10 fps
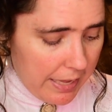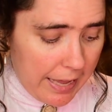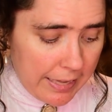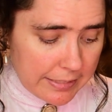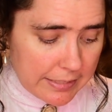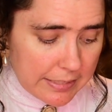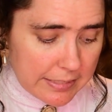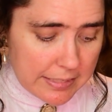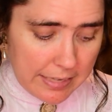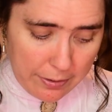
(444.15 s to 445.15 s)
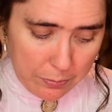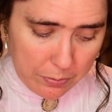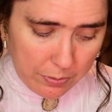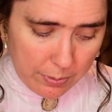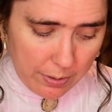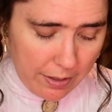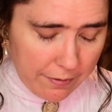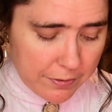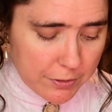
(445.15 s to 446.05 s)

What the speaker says: and south of